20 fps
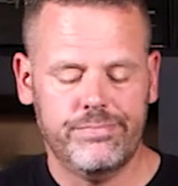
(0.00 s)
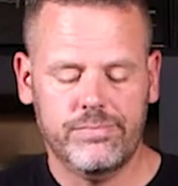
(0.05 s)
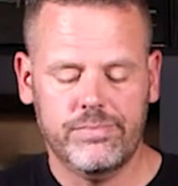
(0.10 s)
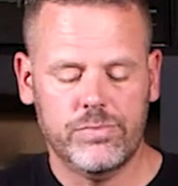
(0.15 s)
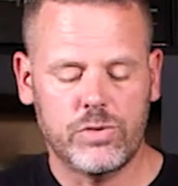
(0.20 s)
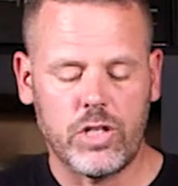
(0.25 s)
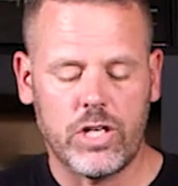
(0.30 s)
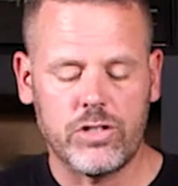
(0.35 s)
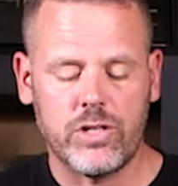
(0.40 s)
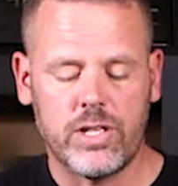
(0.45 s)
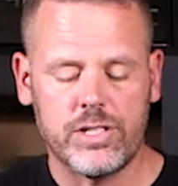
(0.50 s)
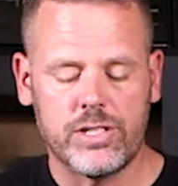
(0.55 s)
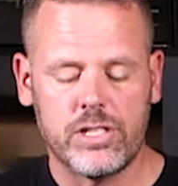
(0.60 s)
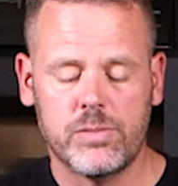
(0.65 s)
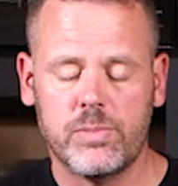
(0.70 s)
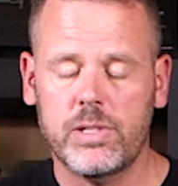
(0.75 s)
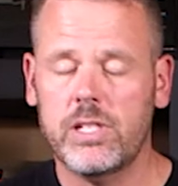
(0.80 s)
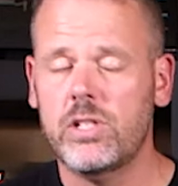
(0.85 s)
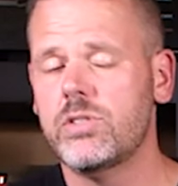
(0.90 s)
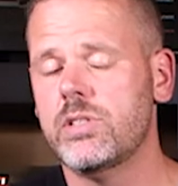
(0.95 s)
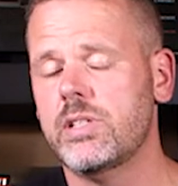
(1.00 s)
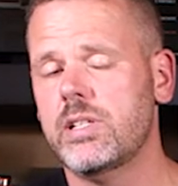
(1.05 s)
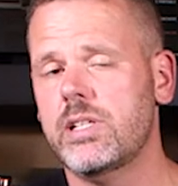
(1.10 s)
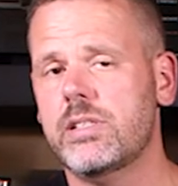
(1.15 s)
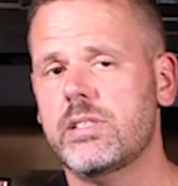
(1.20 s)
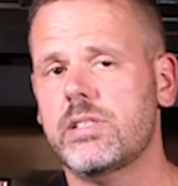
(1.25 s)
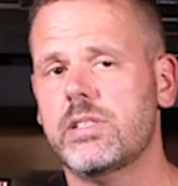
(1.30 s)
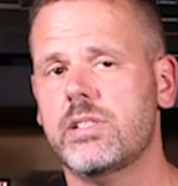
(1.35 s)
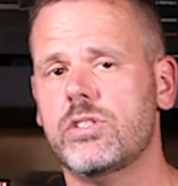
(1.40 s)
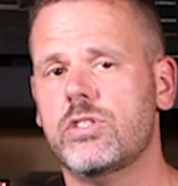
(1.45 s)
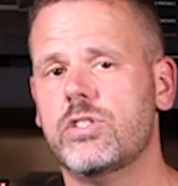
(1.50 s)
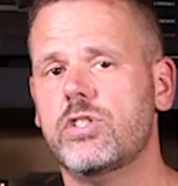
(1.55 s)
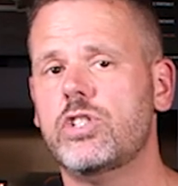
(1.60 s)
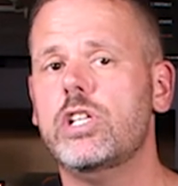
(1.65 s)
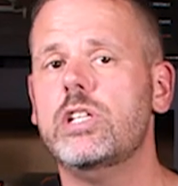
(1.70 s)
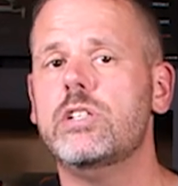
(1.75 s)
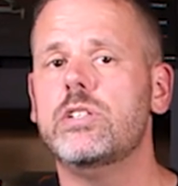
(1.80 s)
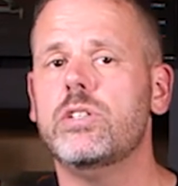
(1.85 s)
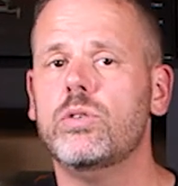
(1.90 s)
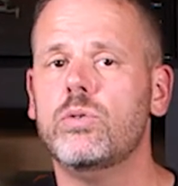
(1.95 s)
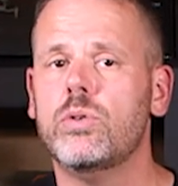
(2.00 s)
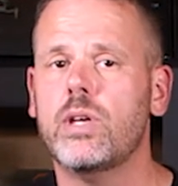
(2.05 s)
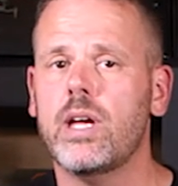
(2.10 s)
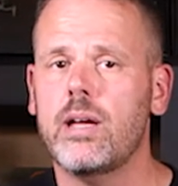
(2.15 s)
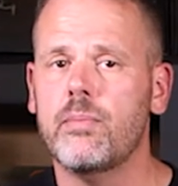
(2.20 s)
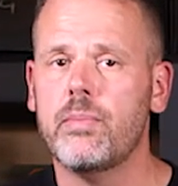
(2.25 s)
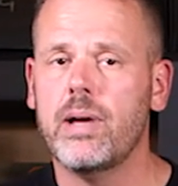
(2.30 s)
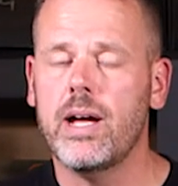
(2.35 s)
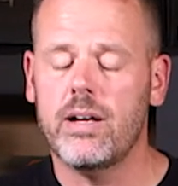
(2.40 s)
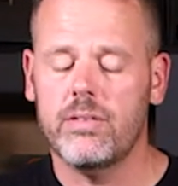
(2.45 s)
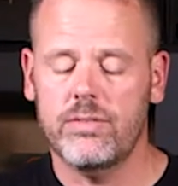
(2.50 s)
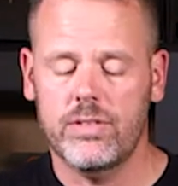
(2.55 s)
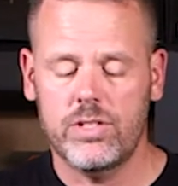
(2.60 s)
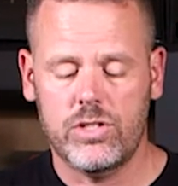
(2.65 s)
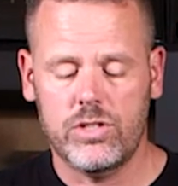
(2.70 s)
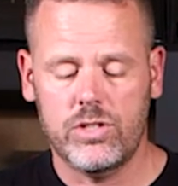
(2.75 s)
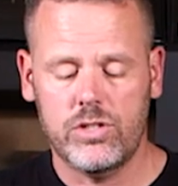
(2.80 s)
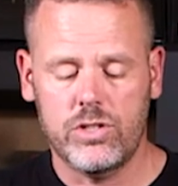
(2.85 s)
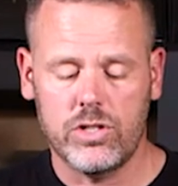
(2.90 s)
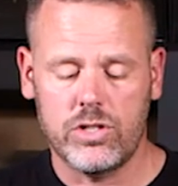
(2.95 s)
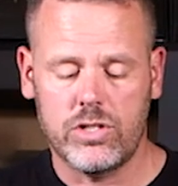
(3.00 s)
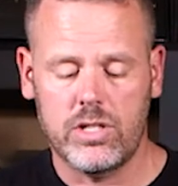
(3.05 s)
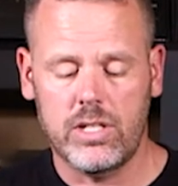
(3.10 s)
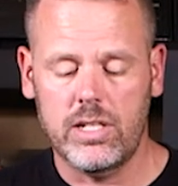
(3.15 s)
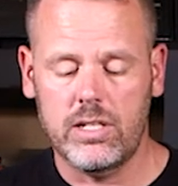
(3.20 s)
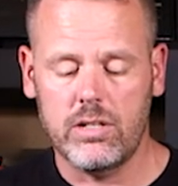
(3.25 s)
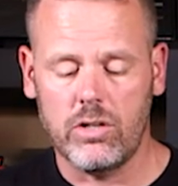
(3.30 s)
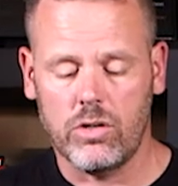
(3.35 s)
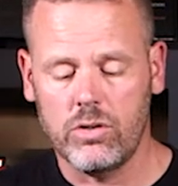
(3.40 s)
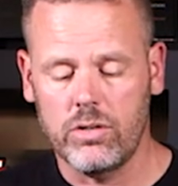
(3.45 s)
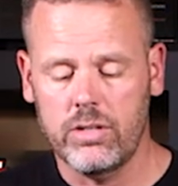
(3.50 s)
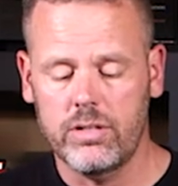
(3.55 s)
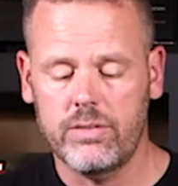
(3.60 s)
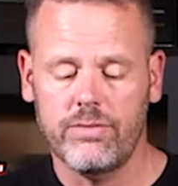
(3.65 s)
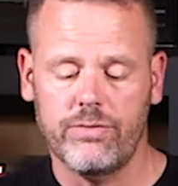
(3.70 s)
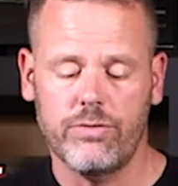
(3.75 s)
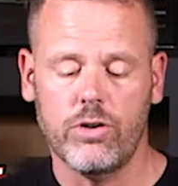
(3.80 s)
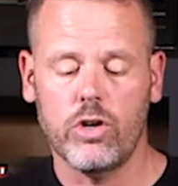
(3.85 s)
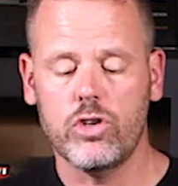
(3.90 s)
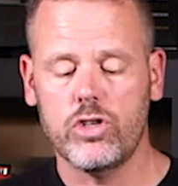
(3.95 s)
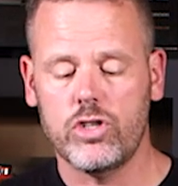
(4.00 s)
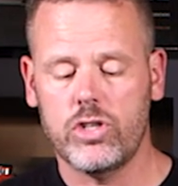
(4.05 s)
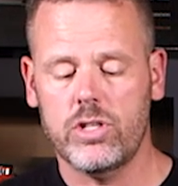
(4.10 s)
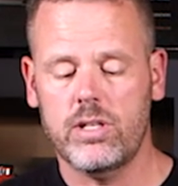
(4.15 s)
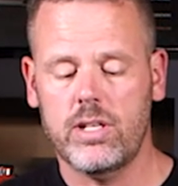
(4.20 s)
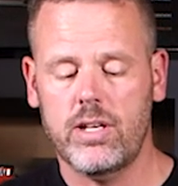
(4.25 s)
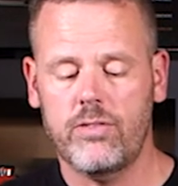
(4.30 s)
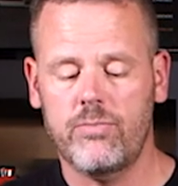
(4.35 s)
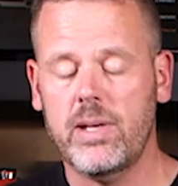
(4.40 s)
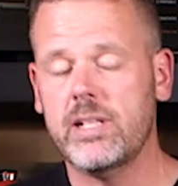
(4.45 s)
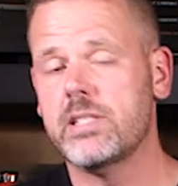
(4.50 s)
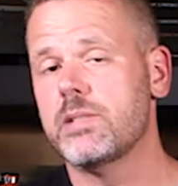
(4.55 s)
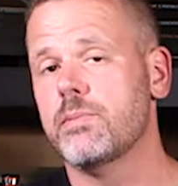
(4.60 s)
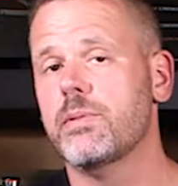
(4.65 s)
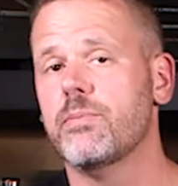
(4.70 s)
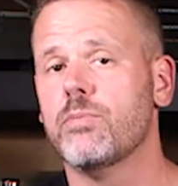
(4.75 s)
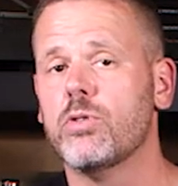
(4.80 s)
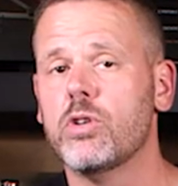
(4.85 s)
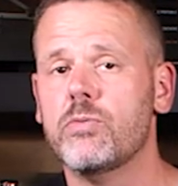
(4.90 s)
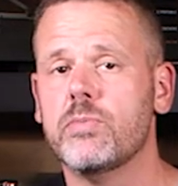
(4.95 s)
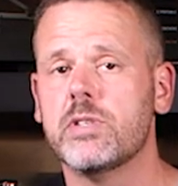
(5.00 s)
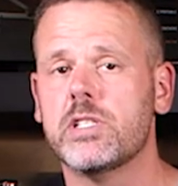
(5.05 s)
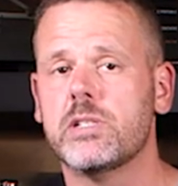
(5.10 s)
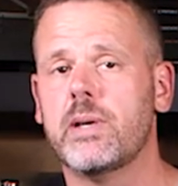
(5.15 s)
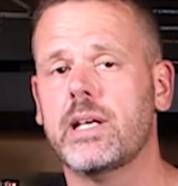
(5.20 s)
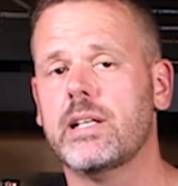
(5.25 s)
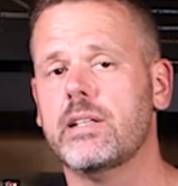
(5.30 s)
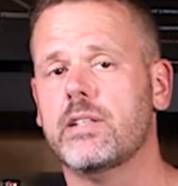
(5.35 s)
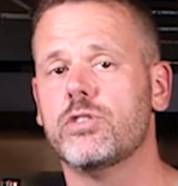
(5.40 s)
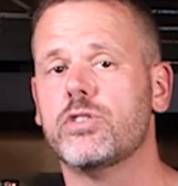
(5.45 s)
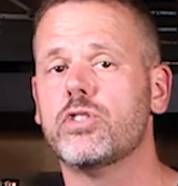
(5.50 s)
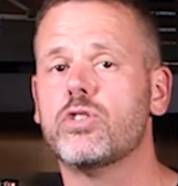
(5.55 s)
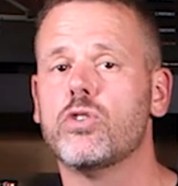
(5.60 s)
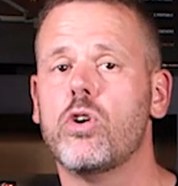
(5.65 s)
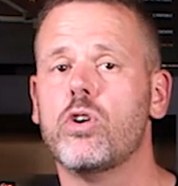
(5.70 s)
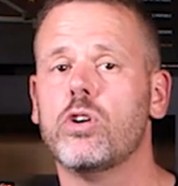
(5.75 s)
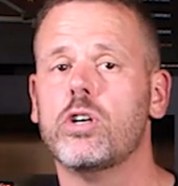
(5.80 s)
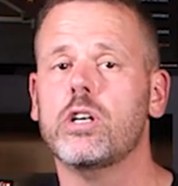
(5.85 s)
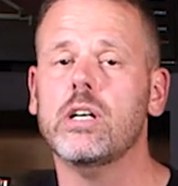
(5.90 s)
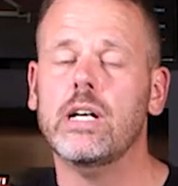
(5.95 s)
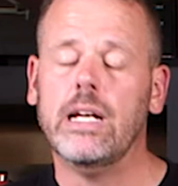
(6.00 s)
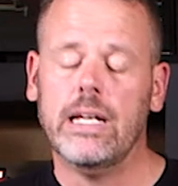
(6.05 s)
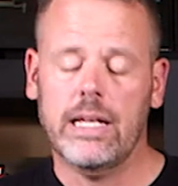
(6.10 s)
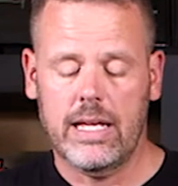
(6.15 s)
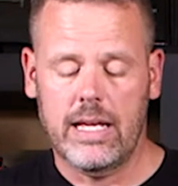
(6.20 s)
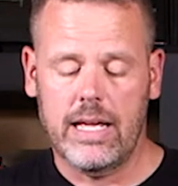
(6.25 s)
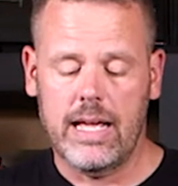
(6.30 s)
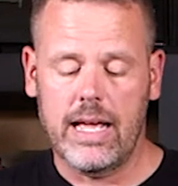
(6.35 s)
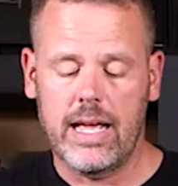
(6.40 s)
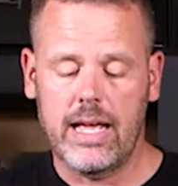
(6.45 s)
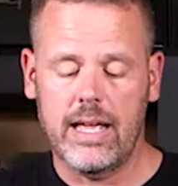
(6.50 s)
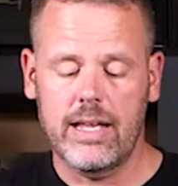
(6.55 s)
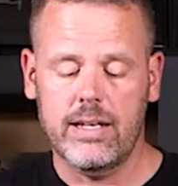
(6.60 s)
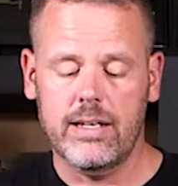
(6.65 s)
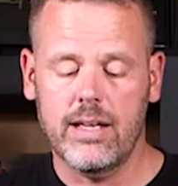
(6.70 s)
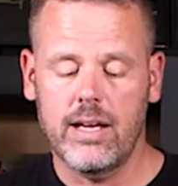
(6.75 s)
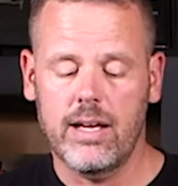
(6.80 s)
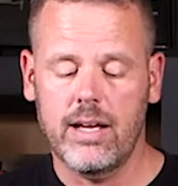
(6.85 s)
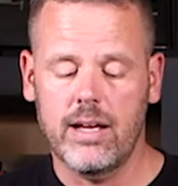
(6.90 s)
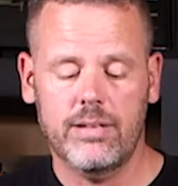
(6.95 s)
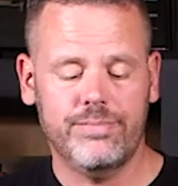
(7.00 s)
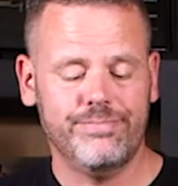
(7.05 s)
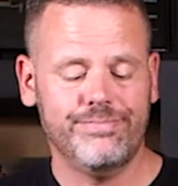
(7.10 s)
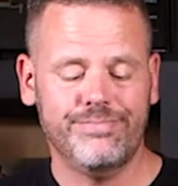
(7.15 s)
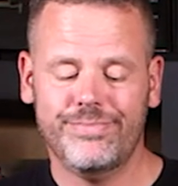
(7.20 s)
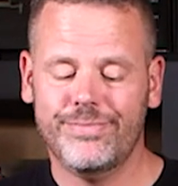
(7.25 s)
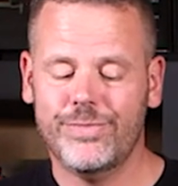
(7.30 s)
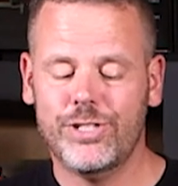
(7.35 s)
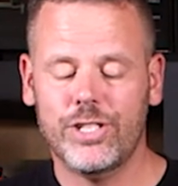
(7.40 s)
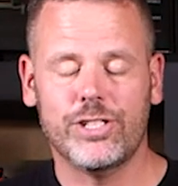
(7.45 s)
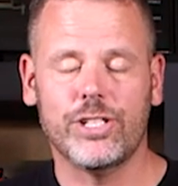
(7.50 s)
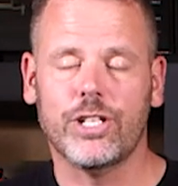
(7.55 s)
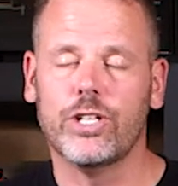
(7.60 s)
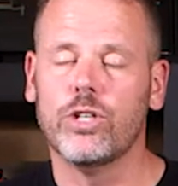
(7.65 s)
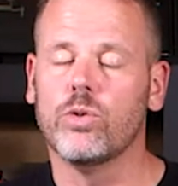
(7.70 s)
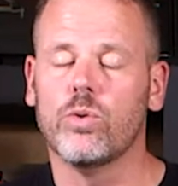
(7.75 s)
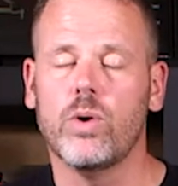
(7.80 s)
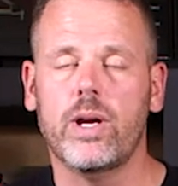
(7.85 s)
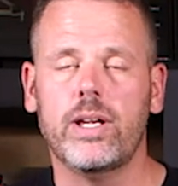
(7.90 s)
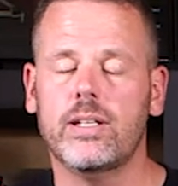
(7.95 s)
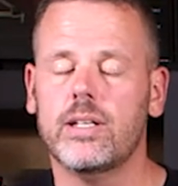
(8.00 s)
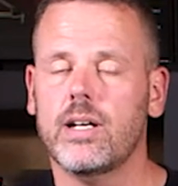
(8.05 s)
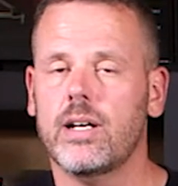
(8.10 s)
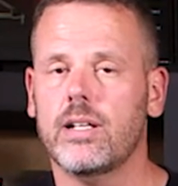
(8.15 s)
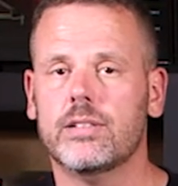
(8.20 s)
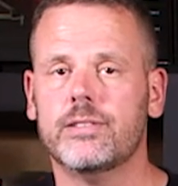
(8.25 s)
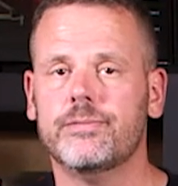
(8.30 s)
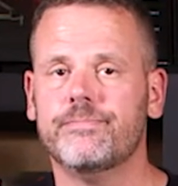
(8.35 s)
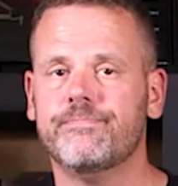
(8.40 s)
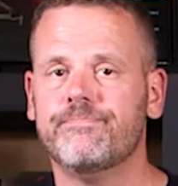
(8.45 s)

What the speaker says: Tri-Tronics has been using these since G2 came out. This is just the current version. They've made some improvements to make it a little stronger, and just a great collar.